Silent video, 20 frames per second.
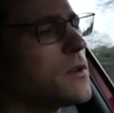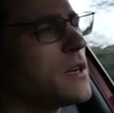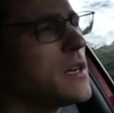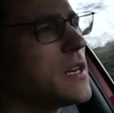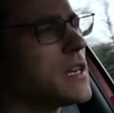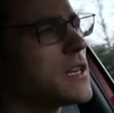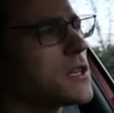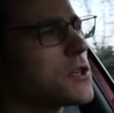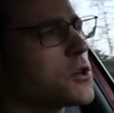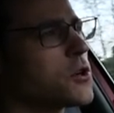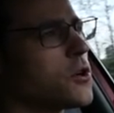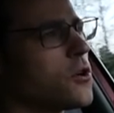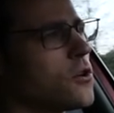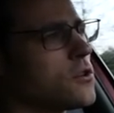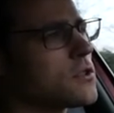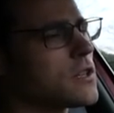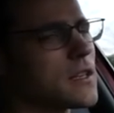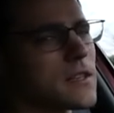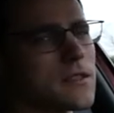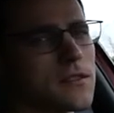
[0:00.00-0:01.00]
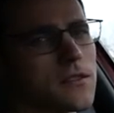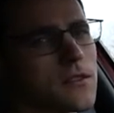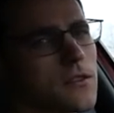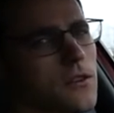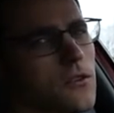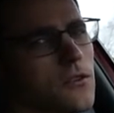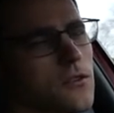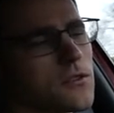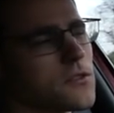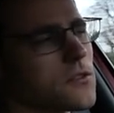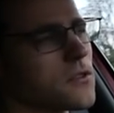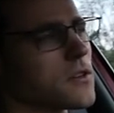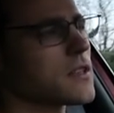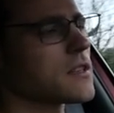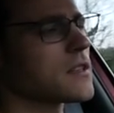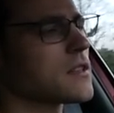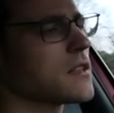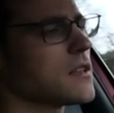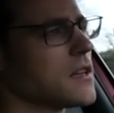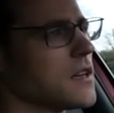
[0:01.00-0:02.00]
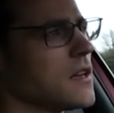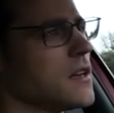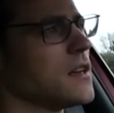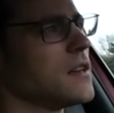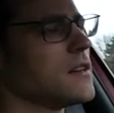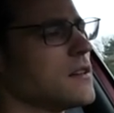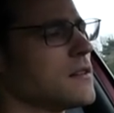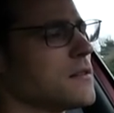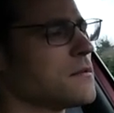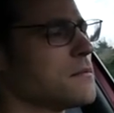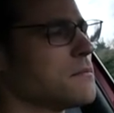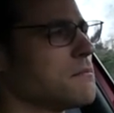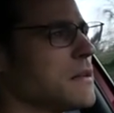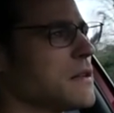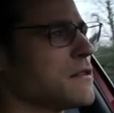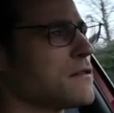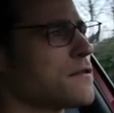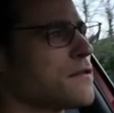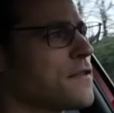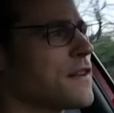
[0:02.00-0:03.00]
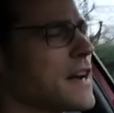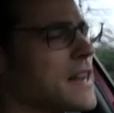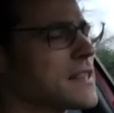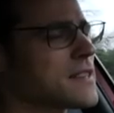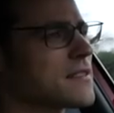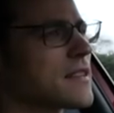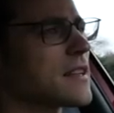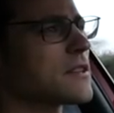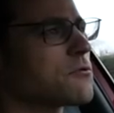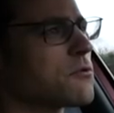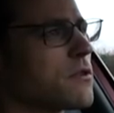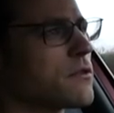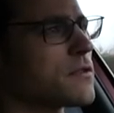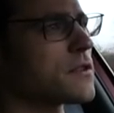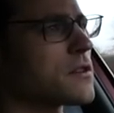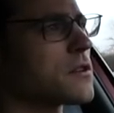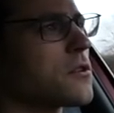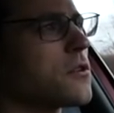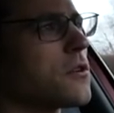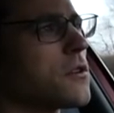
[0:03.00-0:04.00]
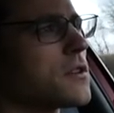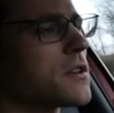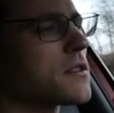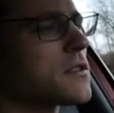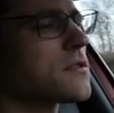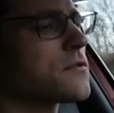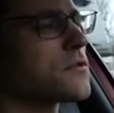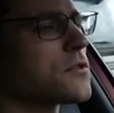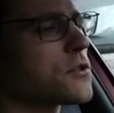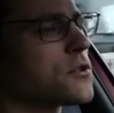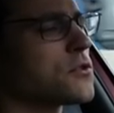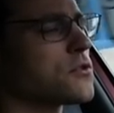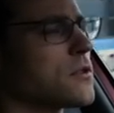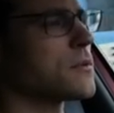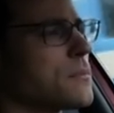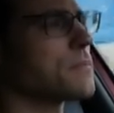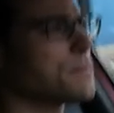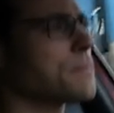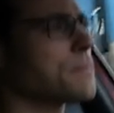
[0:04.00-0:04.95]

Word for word: really in corners and also in in faster driven corners for sure.